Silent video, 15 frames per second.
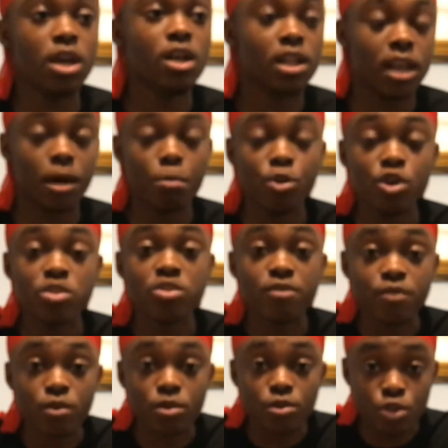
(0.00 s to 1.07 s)
like most of
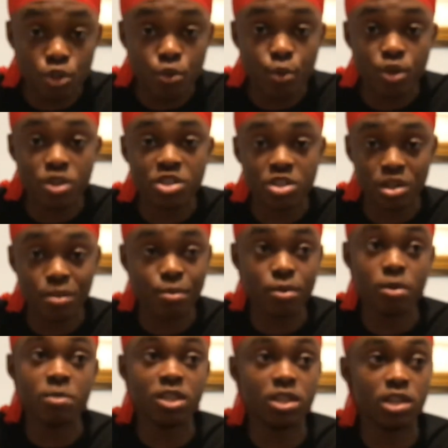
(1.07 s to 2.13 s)
you watching are
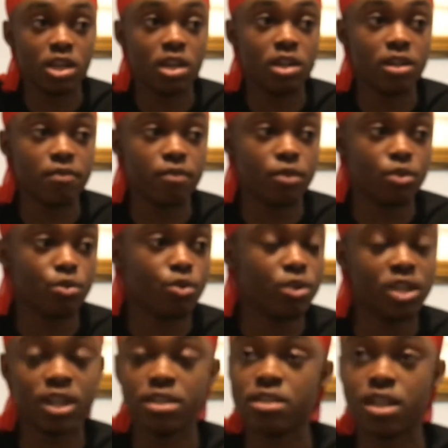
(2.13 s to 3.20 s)
probably in year 11 or
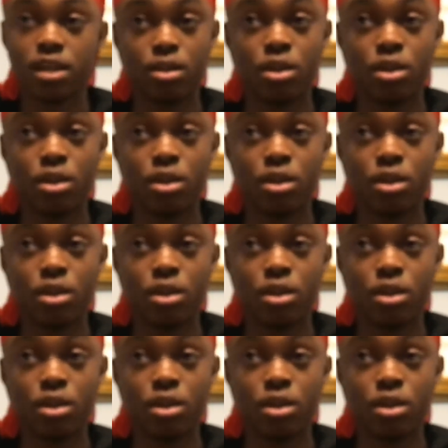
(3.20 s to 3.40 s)
year 10.